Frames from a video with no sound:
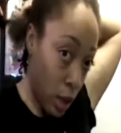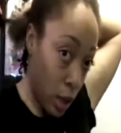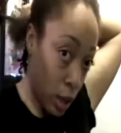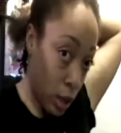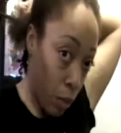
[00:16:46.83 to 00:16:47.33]

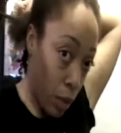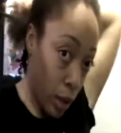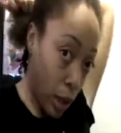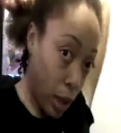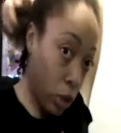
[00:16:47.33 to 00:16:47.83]
Because I want
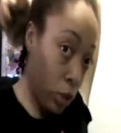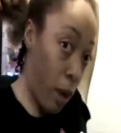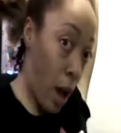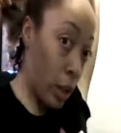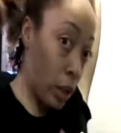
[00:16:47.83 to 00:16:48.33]
each
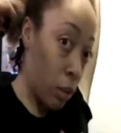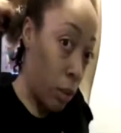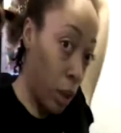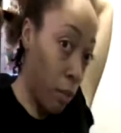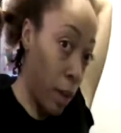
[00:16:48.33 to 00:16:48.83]
box to
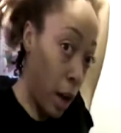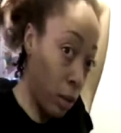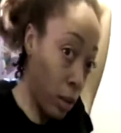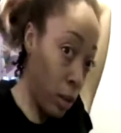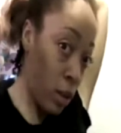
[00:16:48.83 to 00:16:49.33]
be
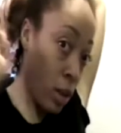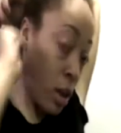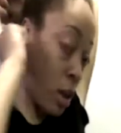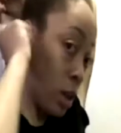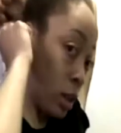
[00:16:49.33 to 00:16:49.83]
about
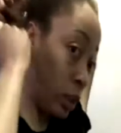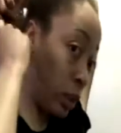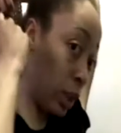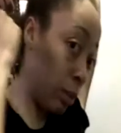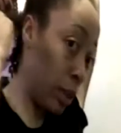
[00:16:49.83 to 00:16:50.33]
the
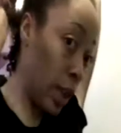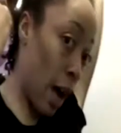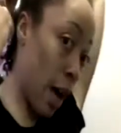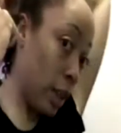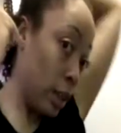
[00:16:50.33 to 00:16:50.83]
same
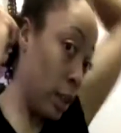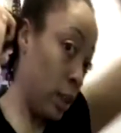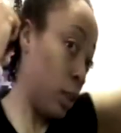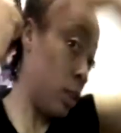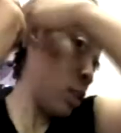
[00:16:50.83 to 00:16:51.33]
size.